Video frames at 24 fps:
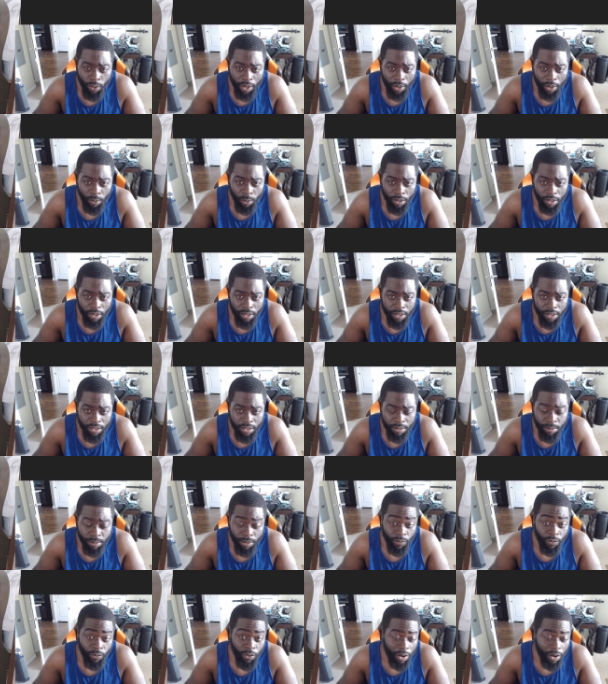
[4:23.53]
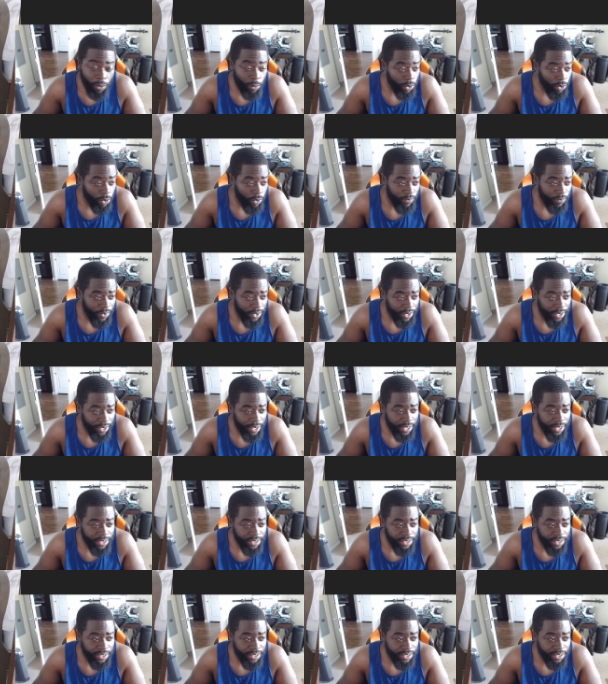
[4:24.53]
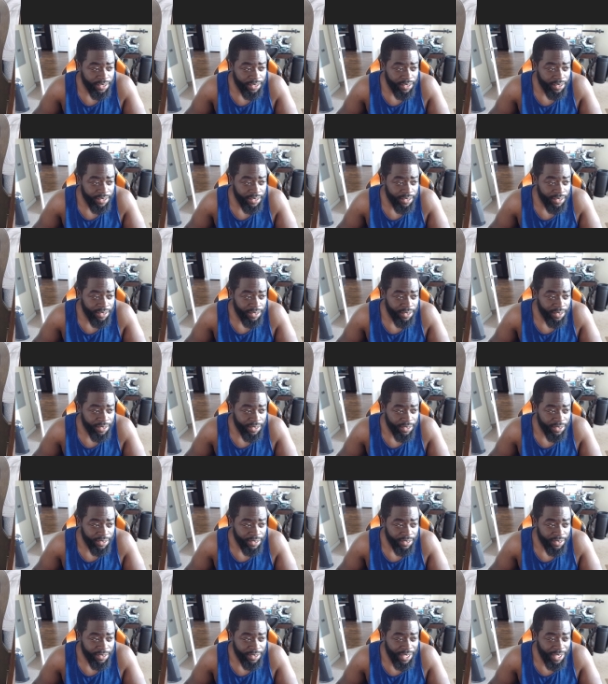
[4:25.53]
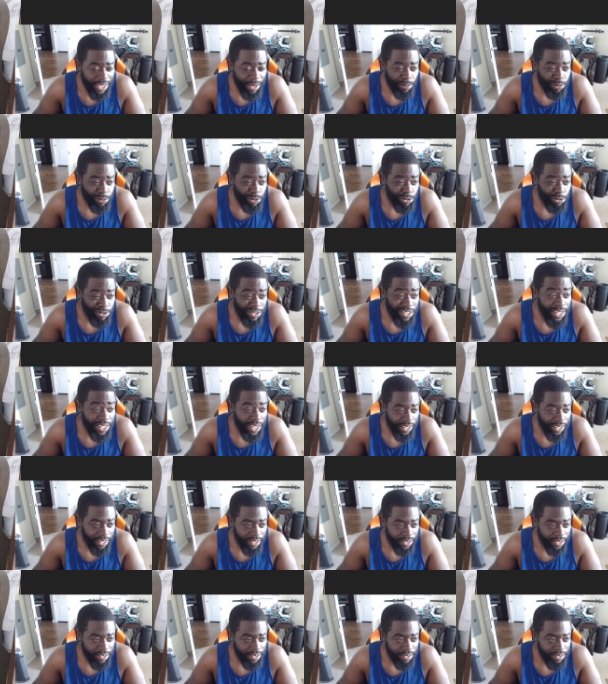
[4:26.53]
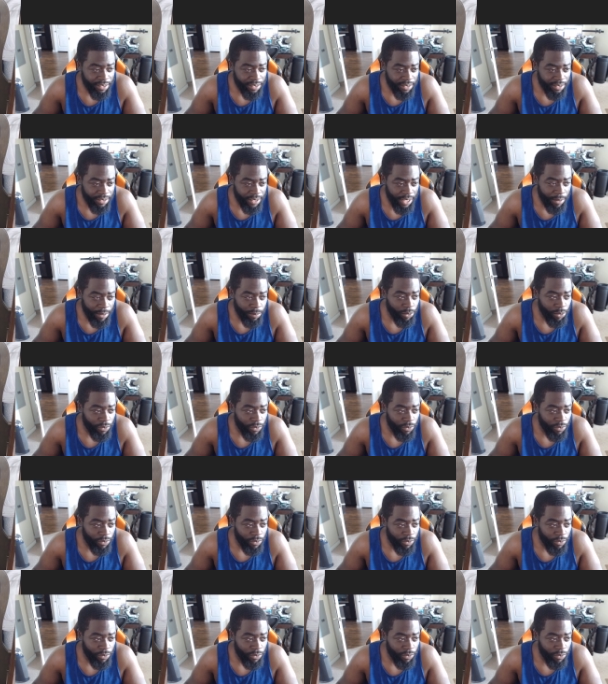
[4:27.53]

I was before I went on vacation, April 2nd, April